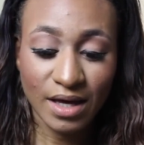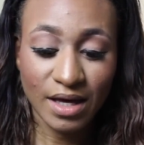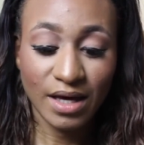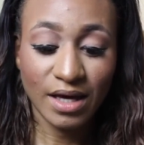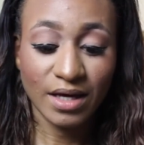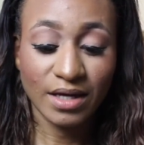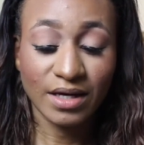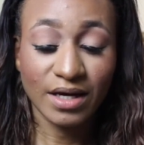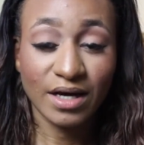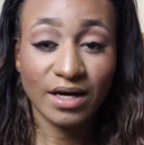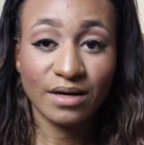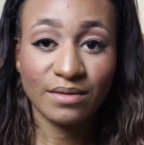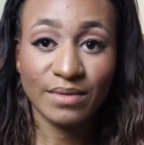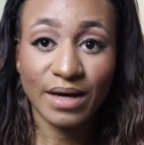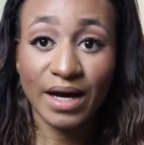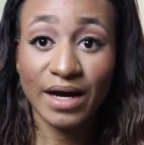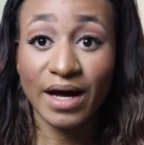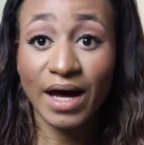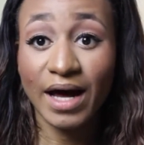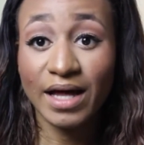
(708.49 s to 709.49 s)
And
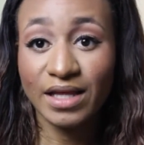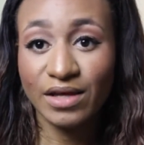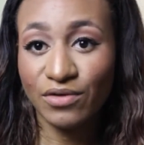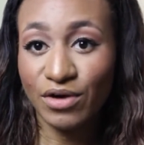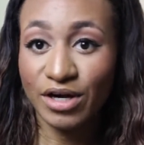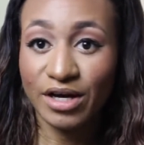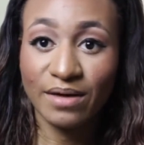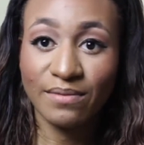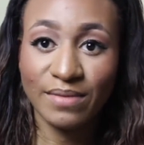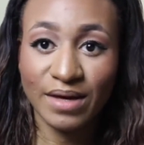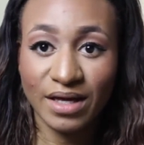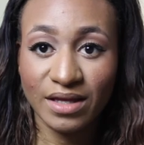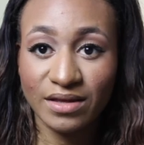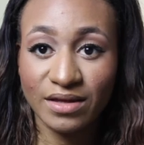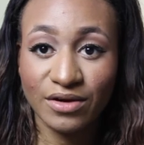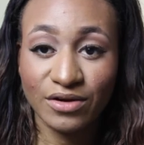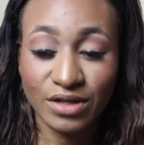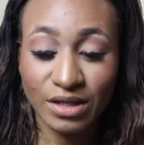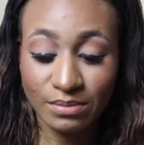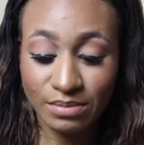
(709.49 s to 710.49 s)
I highly
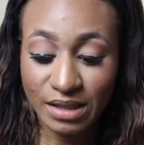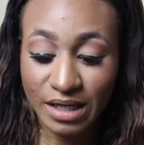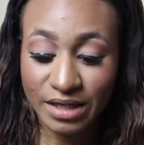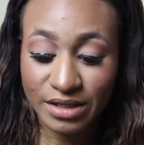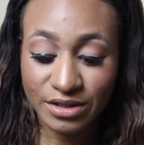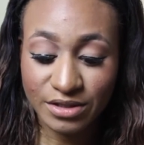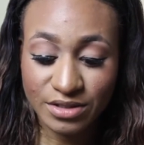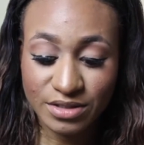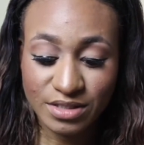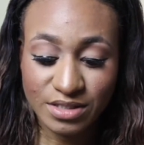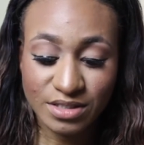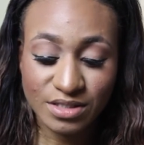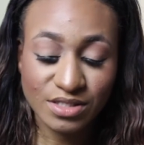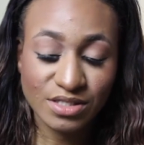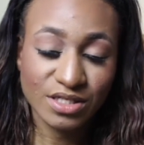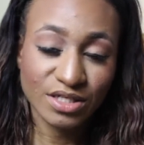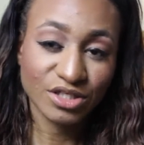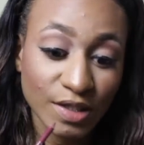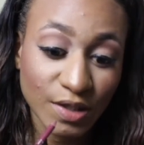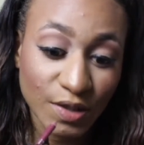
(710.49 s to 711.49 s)
recommend their lip liners. It's
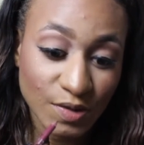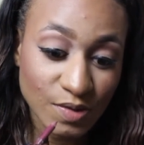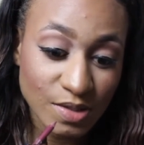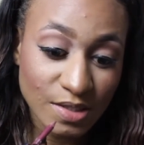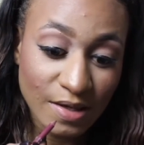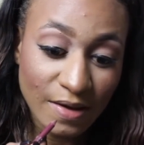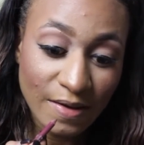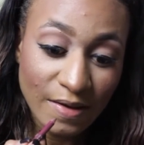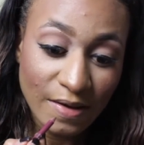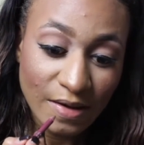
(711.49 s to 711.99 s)
so easy.